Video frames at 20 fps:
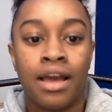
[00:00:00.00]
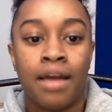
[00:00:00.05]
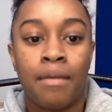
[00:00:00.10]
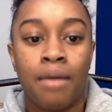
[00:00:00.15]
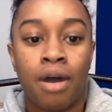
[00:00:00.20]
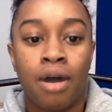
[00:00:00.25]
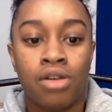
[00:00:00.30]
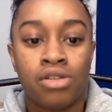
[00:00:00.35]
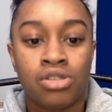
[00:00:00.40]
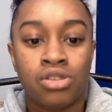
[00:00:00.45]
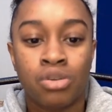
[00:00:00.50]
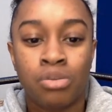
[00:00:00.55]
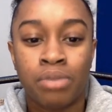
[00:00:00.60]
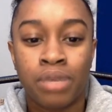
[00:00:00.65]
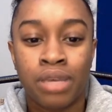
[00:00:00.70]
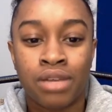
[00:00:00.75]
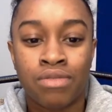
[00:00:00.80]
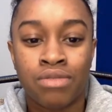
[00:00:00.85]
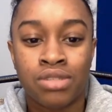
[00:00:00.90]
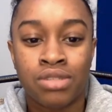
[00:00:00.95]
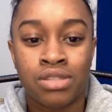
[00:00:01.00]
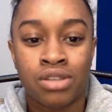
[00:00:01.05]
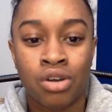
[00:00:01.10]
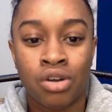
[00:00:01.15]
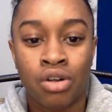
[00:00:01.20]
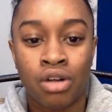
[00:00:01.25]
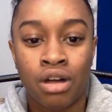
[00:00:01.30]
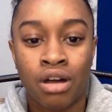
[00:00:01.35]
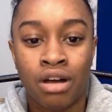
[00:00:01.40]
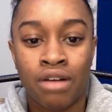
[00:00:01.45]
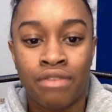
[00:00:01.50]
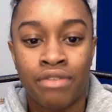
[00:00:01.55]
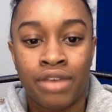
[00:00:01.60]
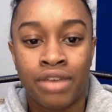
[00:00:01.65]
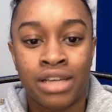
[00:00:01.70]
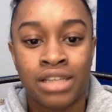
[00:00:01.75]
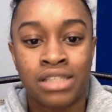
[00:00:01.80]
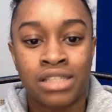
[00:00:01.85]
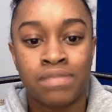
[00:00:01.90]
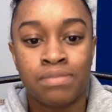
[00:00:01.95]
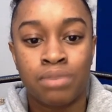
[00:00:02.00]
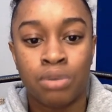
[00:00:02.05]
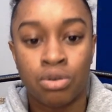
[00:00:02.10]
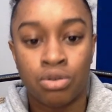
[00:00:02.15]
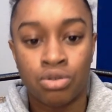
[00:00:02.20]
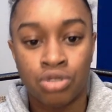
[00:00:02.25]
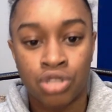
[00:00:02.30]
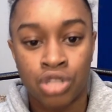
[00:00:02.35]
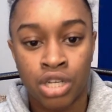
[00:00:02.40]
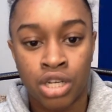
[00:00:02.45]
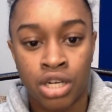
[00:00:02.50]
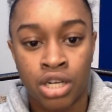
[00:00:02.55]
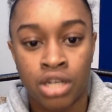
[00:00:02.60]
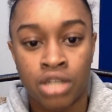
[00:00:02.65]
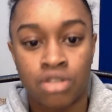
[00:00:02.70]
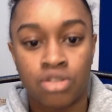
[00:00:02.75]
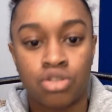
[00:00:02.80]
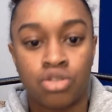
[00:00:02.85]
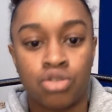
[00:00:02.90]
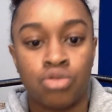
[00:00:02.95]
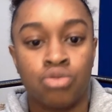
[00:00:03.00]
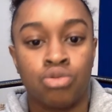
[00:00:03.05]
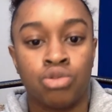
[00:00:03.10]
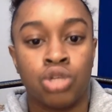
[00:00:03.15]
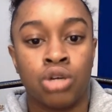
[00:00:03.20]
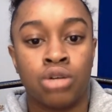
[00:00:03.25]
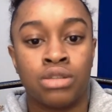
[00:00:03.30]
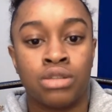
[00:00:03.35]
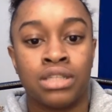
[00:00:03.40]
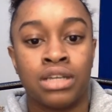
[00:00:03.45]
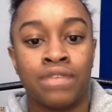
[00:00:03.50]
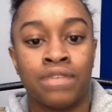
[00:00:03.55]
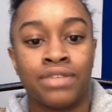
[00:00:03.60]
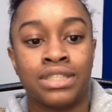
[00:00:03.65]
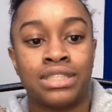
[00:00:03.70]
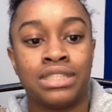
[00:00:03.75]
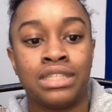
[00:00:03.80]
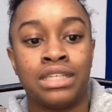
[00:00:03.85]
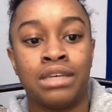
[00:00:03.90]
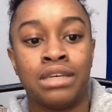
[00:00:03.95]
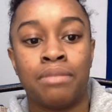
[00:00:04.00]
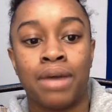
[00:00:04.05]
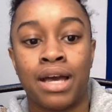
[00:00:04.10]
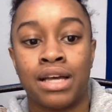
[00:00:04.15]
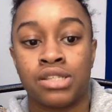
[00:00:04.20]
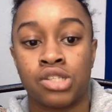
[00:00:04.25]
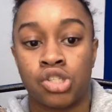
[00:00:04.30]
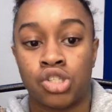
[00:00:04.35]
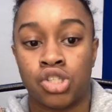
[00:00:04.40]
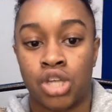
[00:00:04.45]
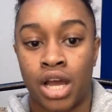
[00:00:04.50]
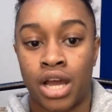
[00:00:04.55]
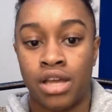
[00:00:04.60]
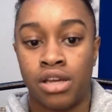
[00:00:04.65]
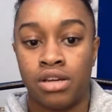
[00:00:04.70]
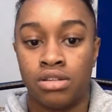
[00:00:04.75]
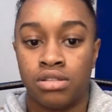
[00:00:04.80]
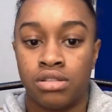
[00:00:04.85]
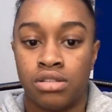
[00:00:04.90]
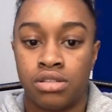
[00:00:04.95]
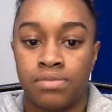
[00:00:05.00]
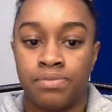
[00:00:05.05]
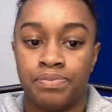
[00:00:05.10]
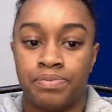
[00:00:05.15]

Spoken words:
also be a result of exposure to low self-esteem as a child.